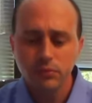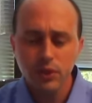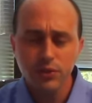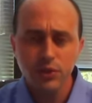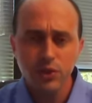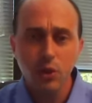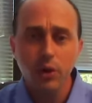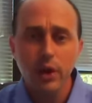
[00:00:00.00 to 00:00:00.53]

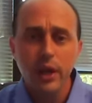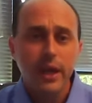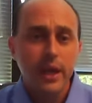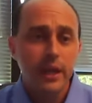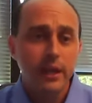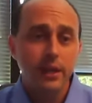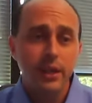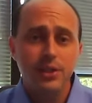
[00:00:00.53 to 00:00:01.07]
So
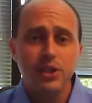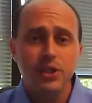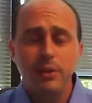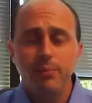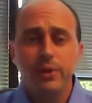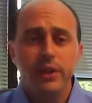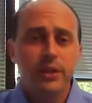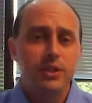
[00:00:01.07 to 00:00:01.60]
let's
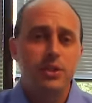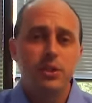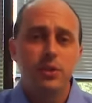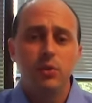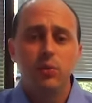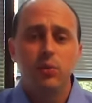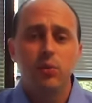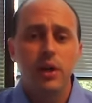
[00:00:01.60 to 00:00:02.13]
jump
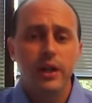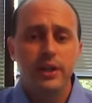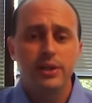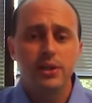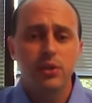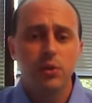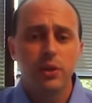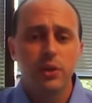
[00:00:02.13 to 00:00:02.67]
into what we're